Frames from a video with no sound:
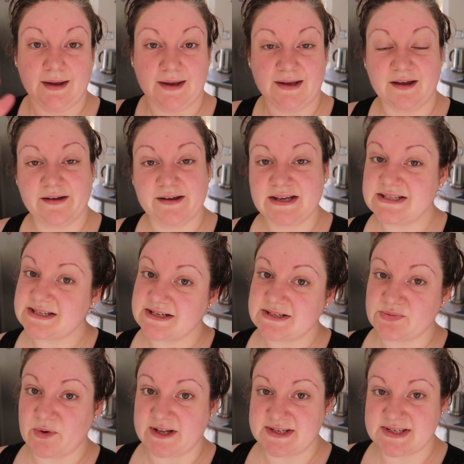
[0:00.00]
Hey guys,
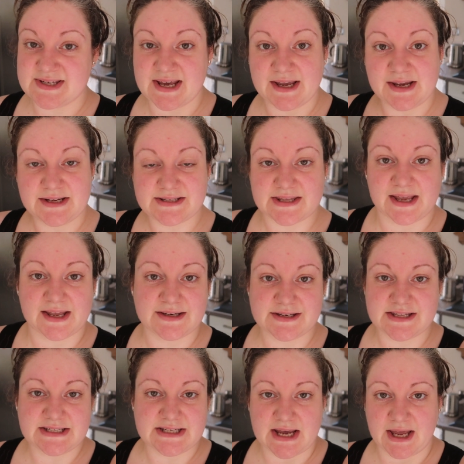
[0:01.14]
it's Wednesday, it's the end
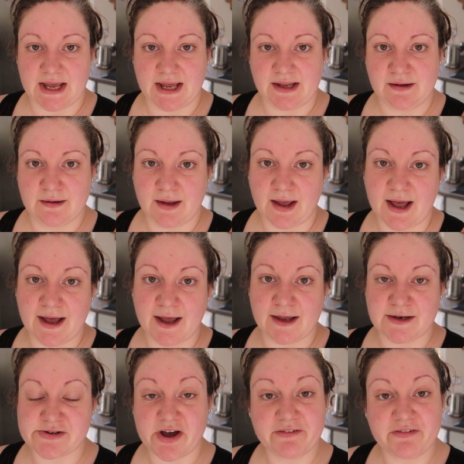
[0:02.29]
of the day,
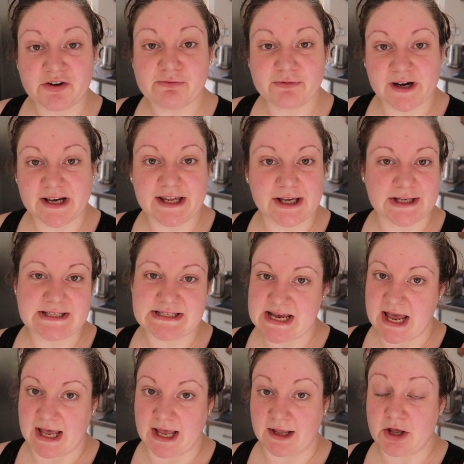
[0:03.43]
and I've had a really good
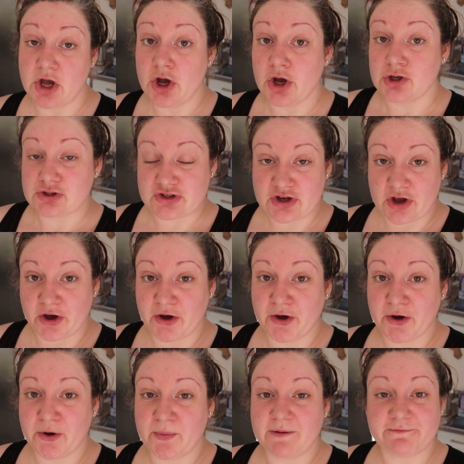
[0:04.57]
day.
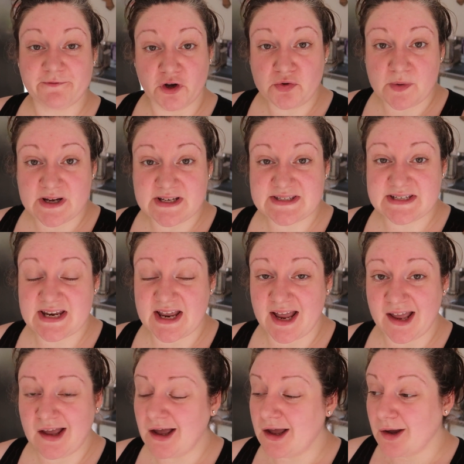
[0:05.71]
So food-wise
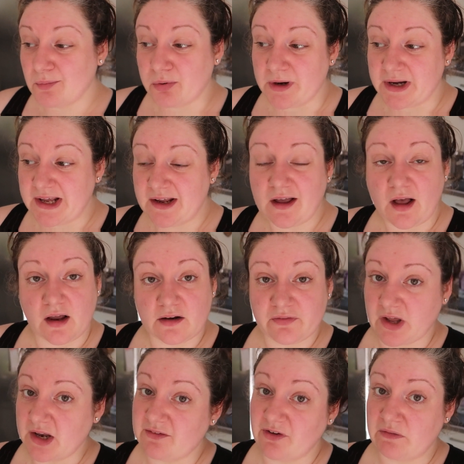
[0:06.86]
today, pretty kind of
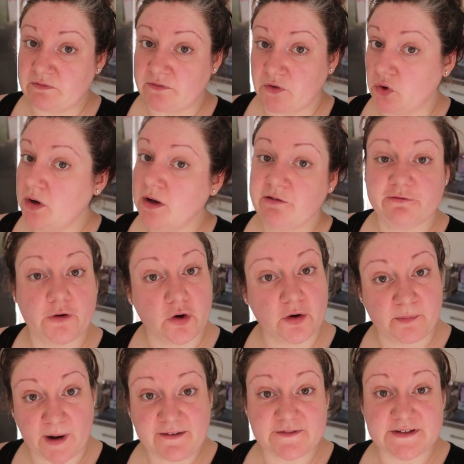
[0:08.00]
uneventful.
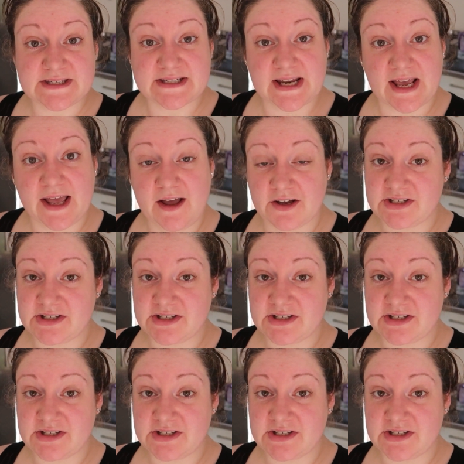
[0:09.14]
For breakfast today,